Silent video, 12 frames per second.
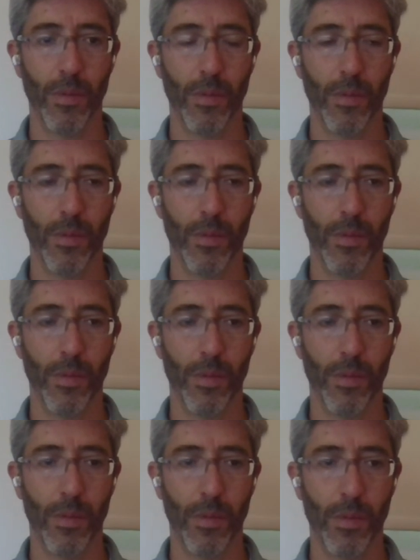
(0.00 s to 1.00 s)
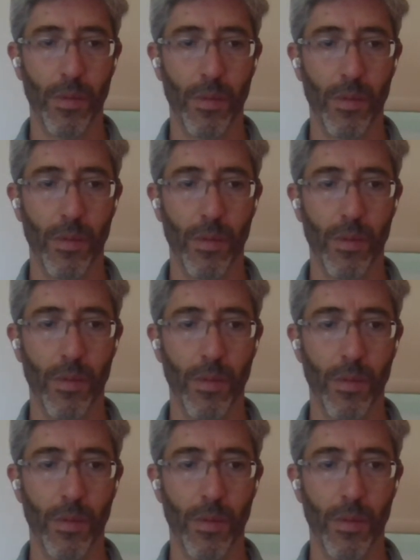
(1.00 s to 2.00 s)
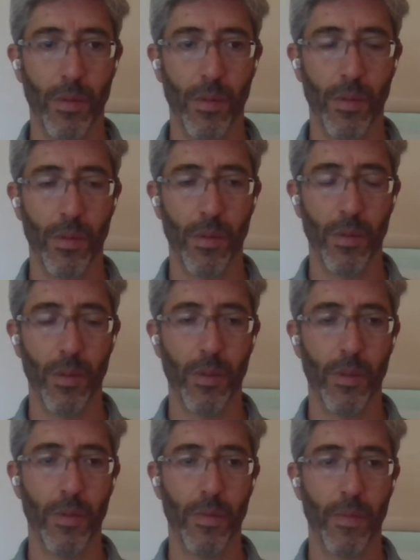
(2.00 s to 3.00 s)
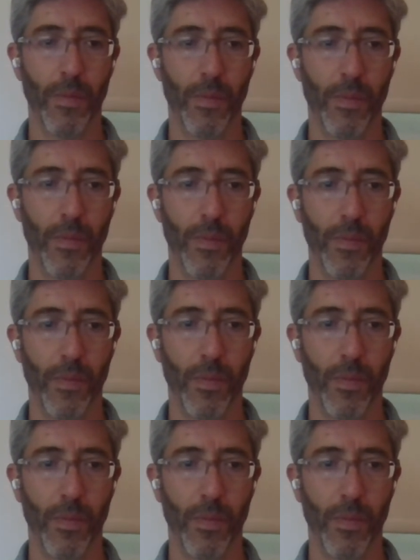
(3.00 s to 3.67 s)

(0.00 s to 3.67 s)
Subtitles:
[no speech]